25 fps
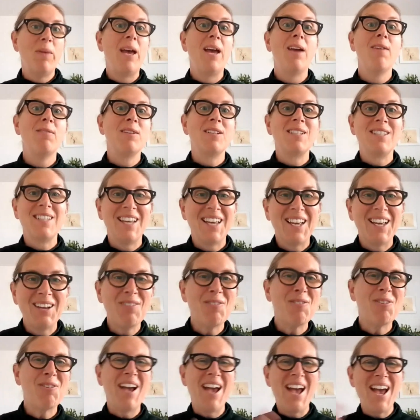parenting
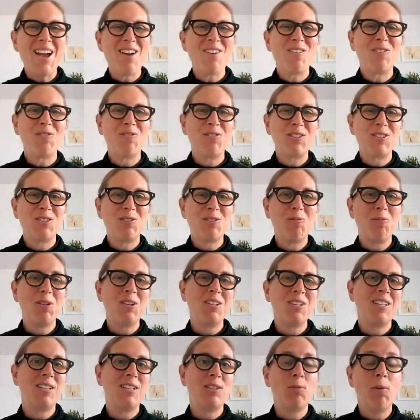or caring for someone
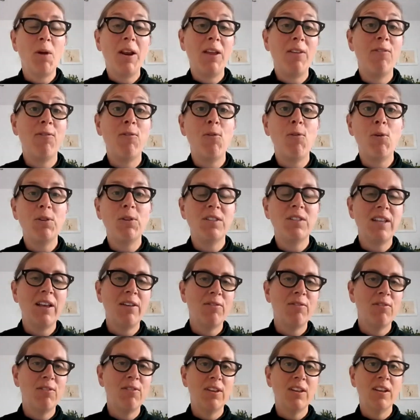is a
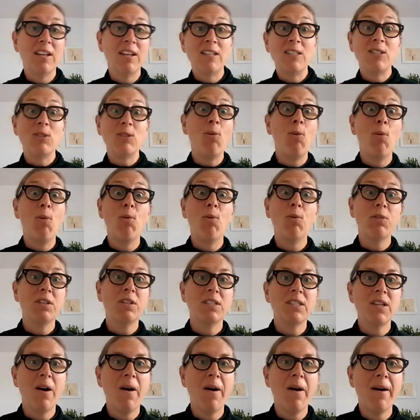24/7, it's all the
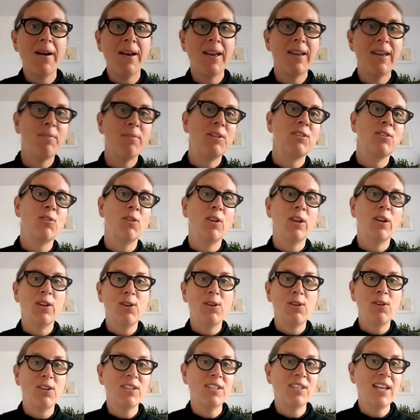time. It's not like
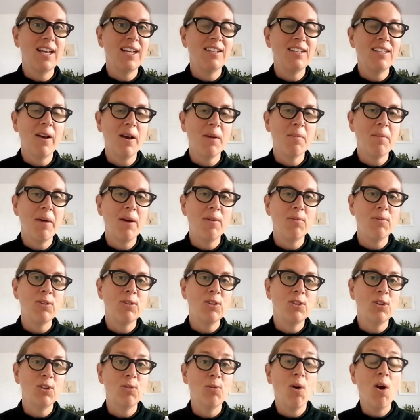you can take time out
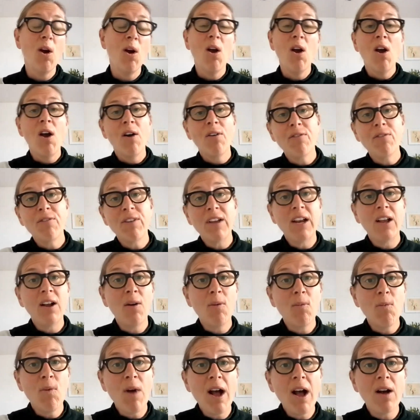when you are feeling
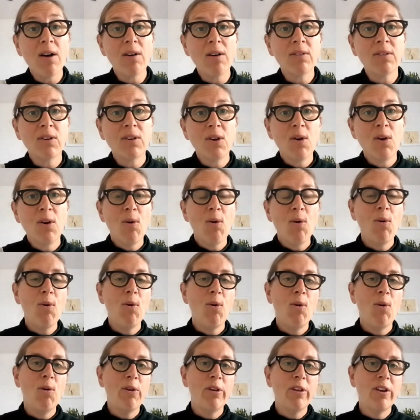unwell,
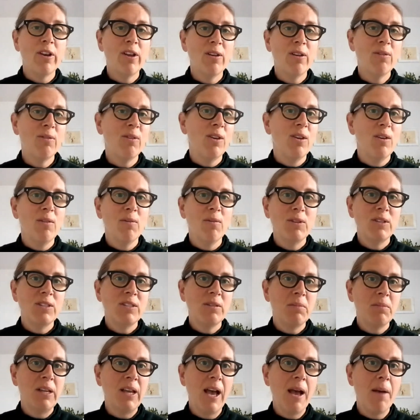or when
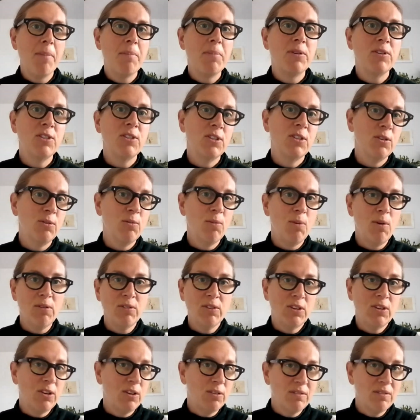something happens,
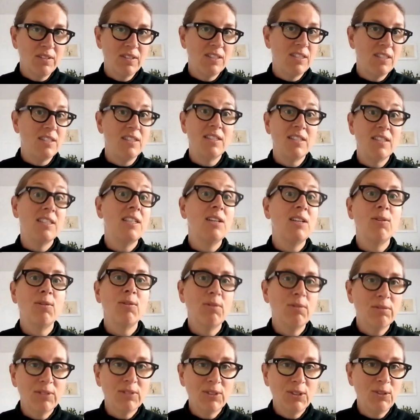
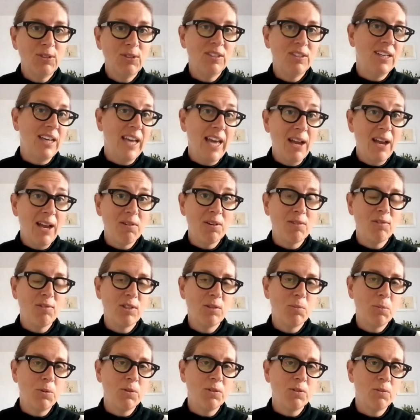still the caring
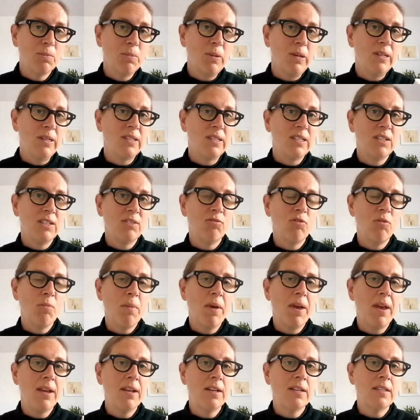responsibilities
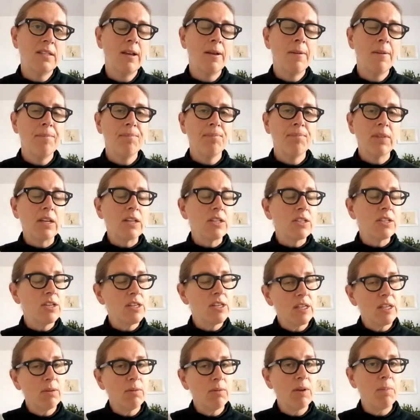remain. So do you
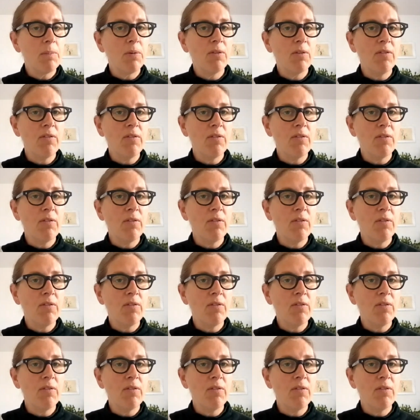think we